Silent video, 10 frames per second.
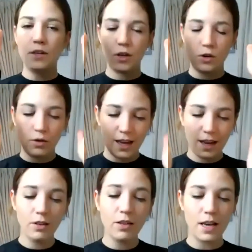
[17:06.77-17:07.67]
So you
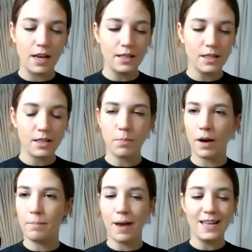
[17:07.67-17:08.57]
kill the yeast
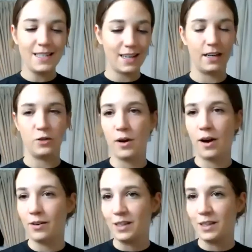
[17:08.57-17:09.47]
by basically
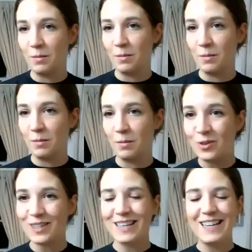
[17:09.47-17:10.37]
drowning them in
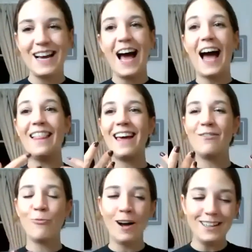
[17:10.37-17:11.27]
booze. And
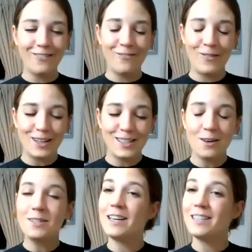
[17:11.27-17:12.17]
then because
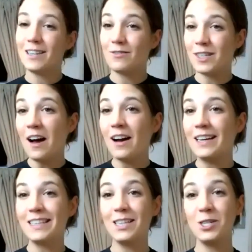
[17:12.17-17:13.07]
those yeast have
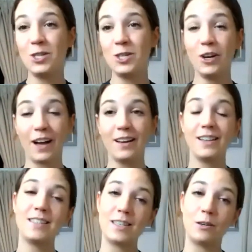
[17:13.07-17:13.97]
died, the sugar
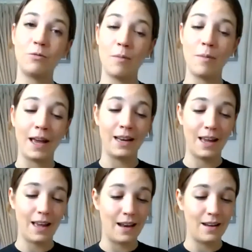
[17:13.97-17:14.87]
can still
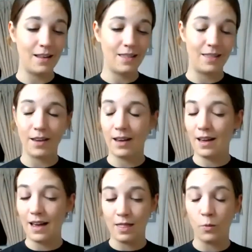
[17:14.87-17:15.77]
remain in
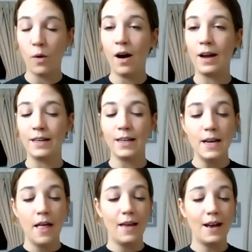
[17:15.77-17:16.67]
the wine.
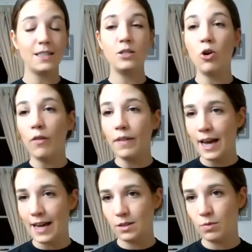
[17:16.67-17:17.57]
That's not the
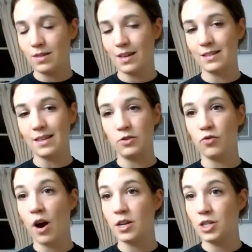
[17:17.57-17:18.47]
case with things like
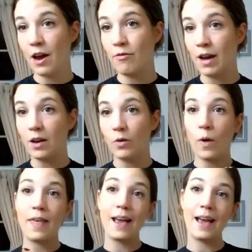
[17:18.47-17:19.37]
dry sherry,
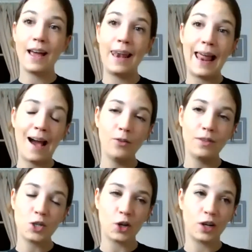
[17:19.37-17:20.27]
where they allow
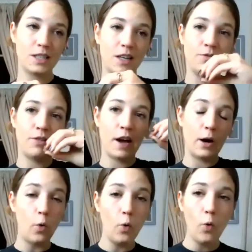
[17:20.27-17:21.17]
the sugar to
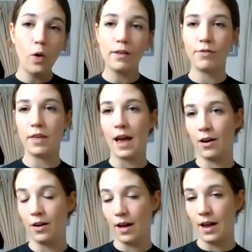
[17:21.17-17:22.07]
convert all of the
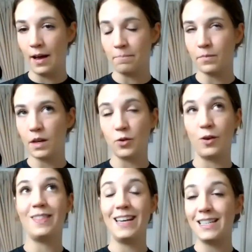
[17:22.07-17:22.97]

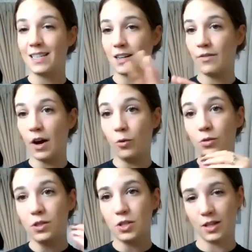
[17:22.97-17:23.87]
yeast to convert
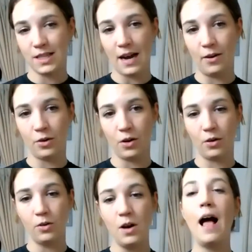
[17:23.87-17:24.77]
all the sugar to
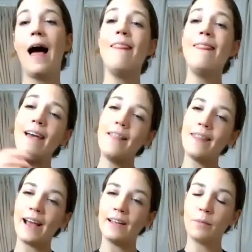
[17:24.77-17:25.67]
alcohol, and then
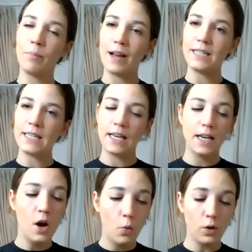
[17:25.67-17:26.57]
they add the brandy.
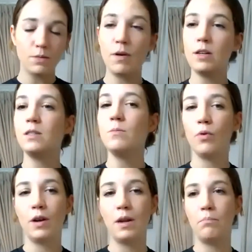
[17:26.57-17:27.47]
What's most
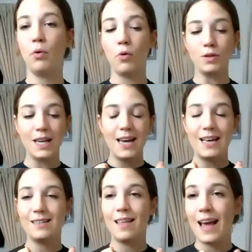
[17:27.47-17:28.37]
important in port
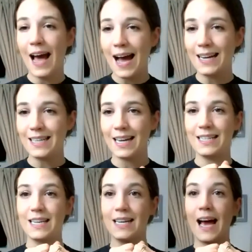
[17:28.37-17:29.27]
is that they add
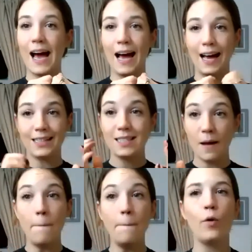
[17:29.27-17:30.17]
it at
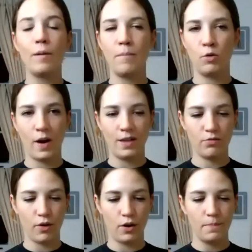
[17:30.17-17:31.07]
some point midway
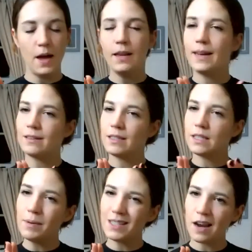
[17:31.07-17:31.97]
through. Now,
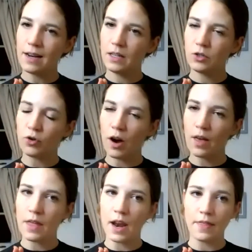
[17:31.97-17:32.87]
some are slightly
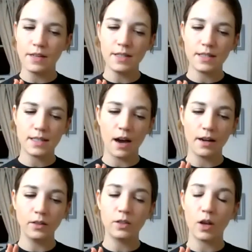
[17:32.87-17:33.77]
drier than others
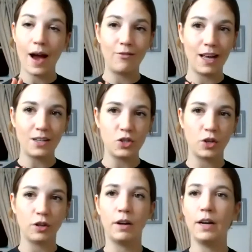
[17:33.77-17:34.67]
styles, so have less
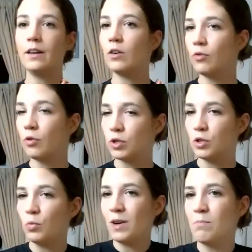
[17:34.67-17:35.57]
sugar in, and of
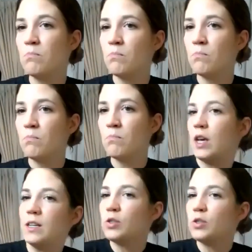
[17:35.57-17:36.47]
course you want the
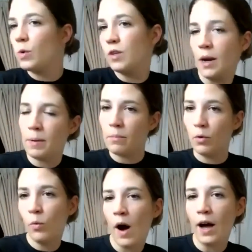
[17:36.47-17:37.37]
yeast to have done a bit
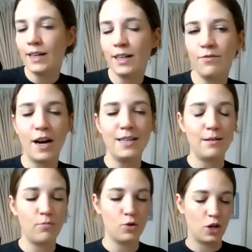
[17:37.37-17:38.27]
more work and
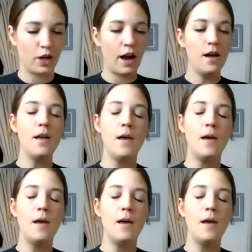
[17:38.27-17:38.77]
converted more sugar.